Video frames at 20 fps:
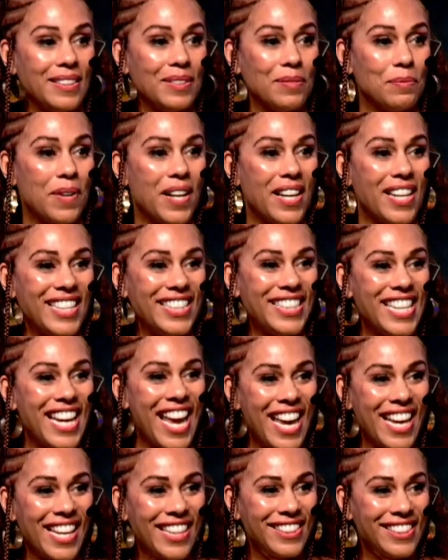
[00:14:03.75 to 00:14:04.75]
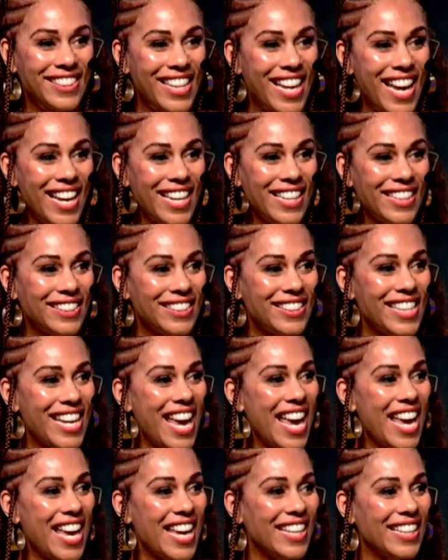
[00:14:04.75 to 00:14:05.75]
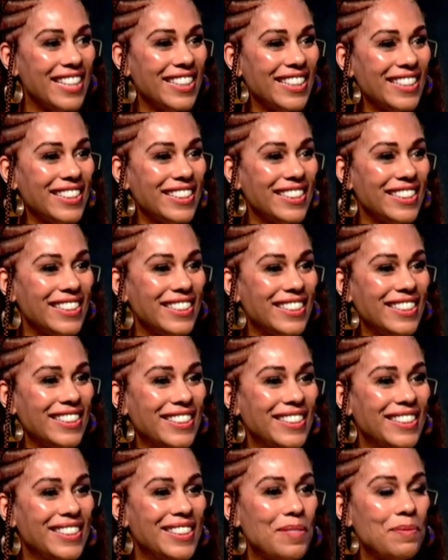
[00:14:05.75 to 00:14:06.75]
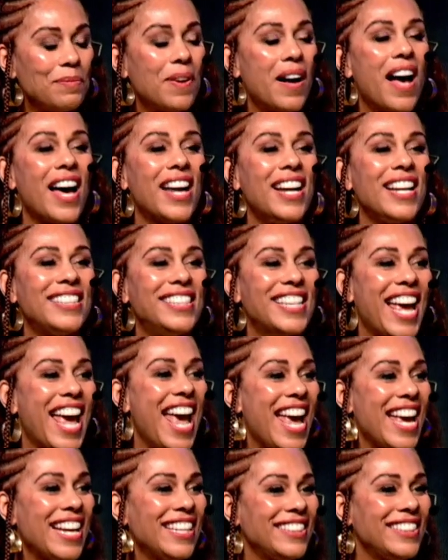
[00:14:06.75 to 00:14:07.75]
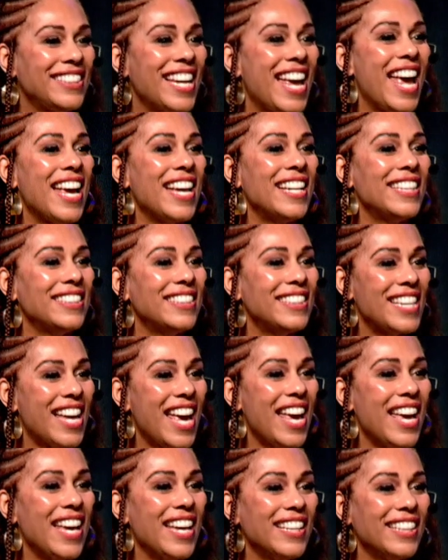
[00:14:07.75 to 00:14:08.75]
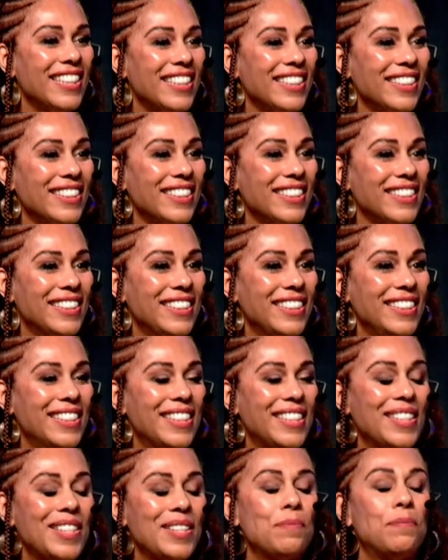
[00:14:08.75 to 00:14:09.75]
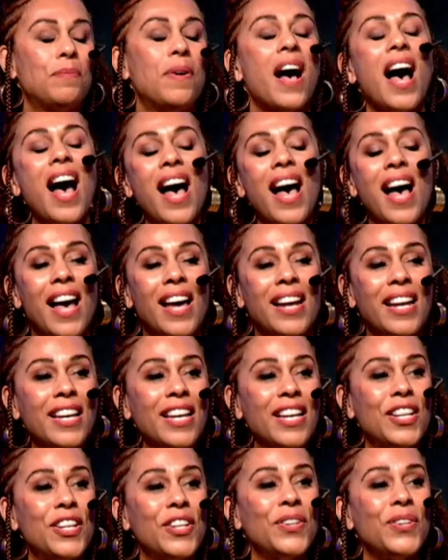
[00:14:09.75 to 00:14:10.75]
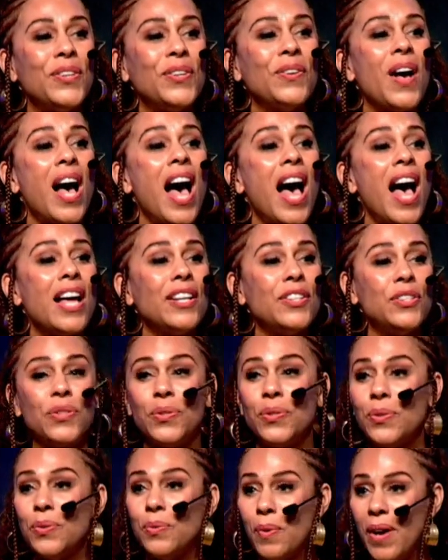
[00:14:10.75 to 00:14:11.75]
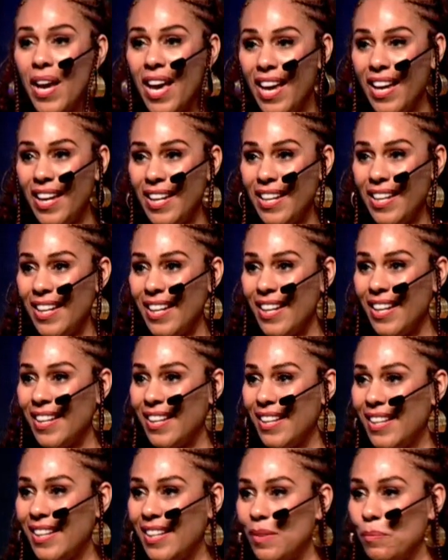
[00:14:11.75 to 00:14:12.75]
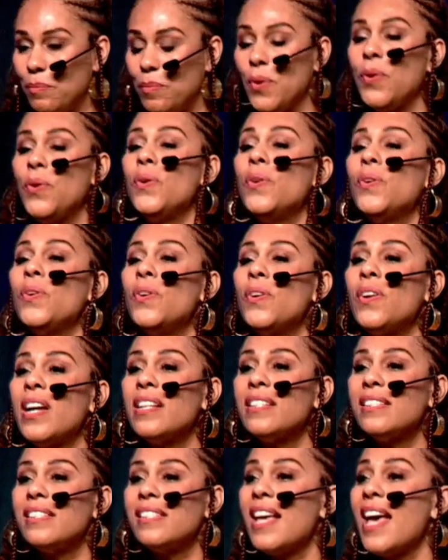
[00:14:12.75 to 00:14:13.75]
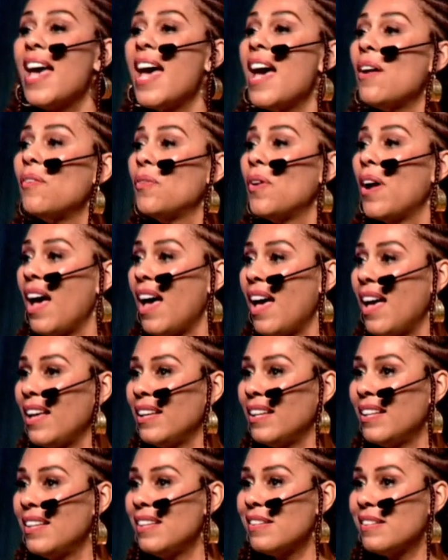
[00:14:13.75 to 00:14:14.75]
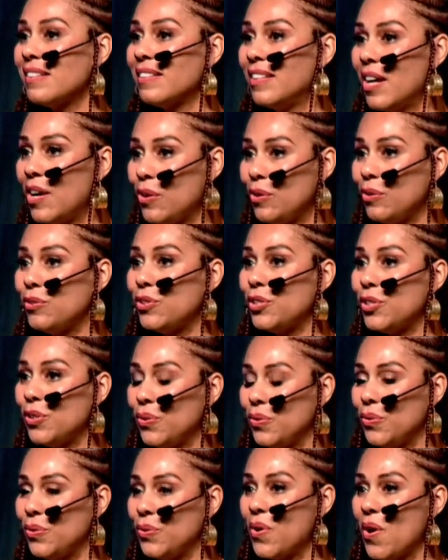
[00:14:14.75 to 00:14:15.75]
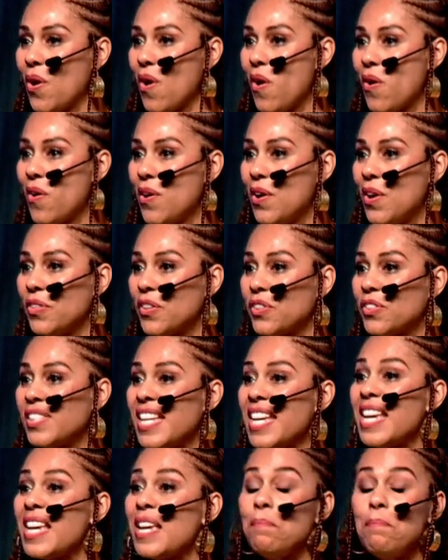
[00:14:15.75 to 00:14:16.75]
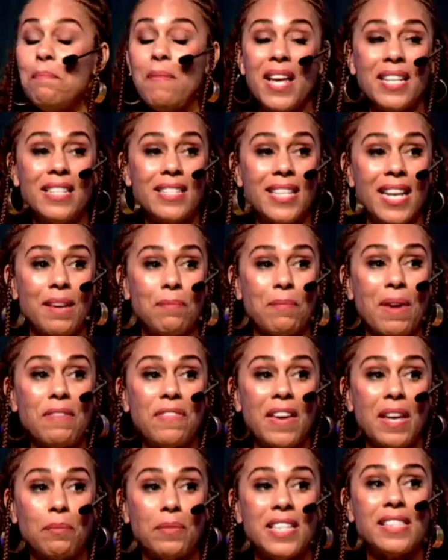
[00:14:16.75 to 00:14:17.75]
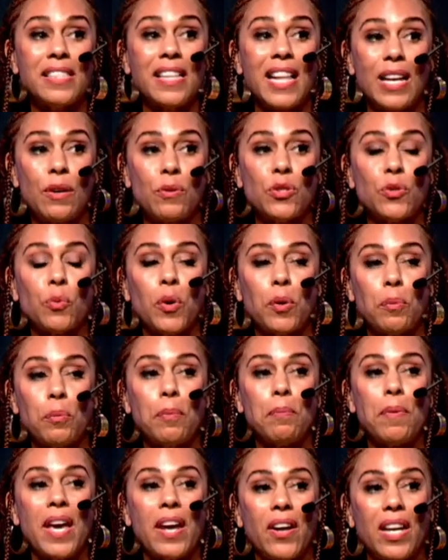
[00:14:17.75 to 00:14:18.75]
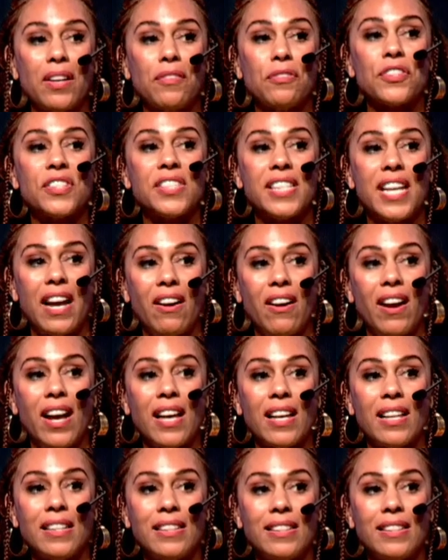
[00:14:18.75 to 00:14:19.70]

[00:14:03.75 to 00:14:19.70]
"Para tang tang tang, para tang tang tang, para do do way, poor Sarah, go to." They're singing in Mende, my family's language. We're preparing for Sarah.